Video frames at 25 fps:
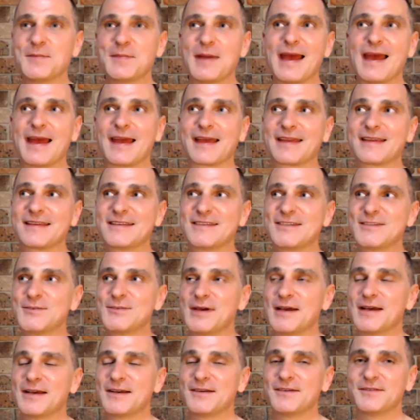back to
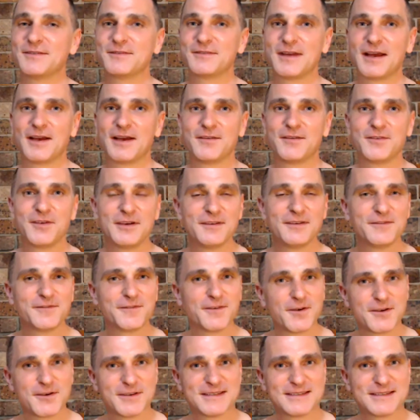our very
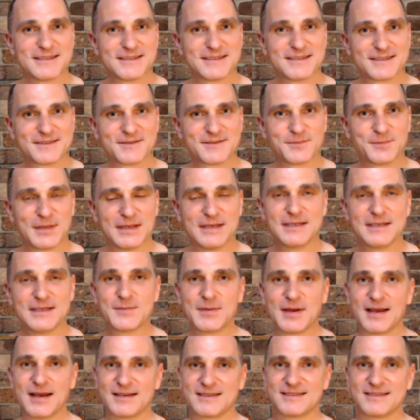first
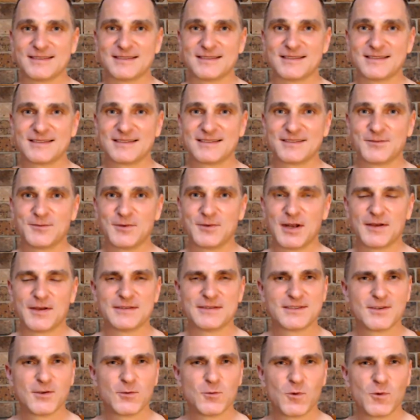Pindapatas, when I was
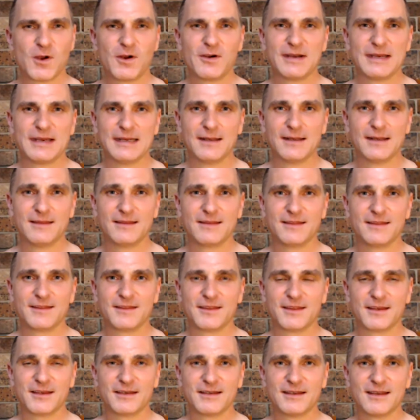so worried
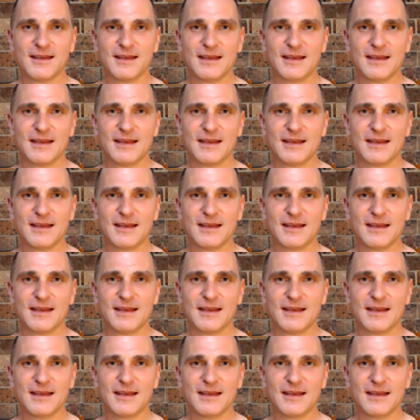that